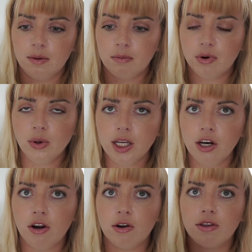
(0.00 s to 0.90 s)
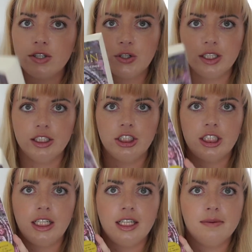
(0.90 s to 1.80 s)
Broken Earth
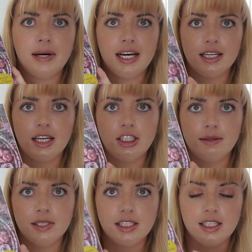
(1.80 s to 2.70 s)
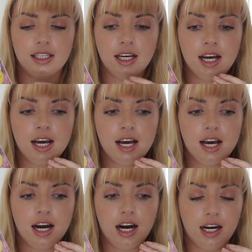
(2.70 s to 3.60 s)
Trilogy by N K Jemisin,
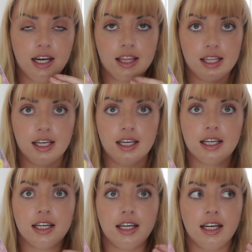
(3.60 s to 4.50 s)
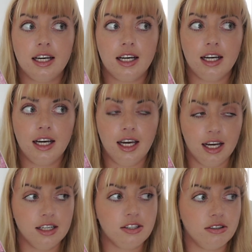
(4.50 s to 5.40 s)
I think,
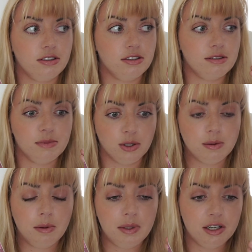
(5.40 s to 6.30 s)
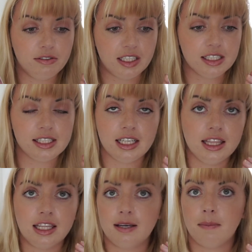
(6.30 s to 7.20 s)
handles multiple P O Vs
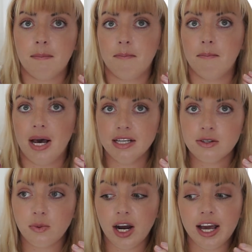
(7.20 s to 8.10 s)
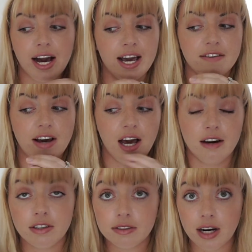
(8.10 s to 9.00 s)
in the best way I have
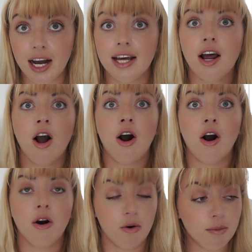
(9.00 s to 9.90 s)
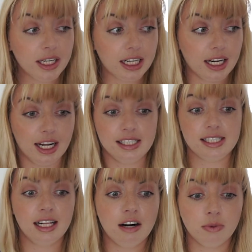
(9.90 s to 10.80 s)
ever read. Oh my god, I
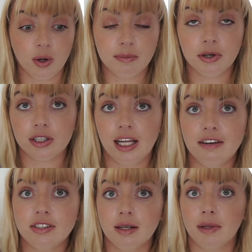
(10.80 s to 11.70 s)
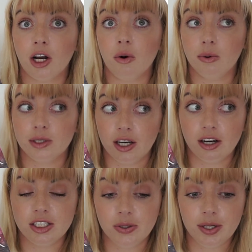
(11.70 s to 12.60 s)
still have one book left, and I'm like holding
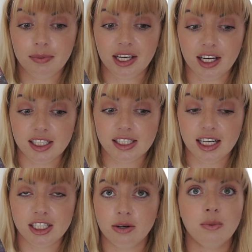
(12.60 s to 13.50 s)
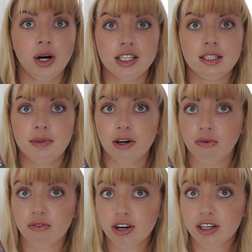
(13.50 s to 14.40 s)
on to it because I don't want it to be
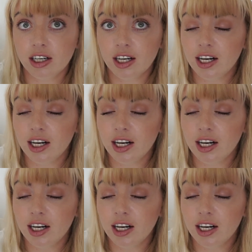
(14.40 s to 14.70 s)
over.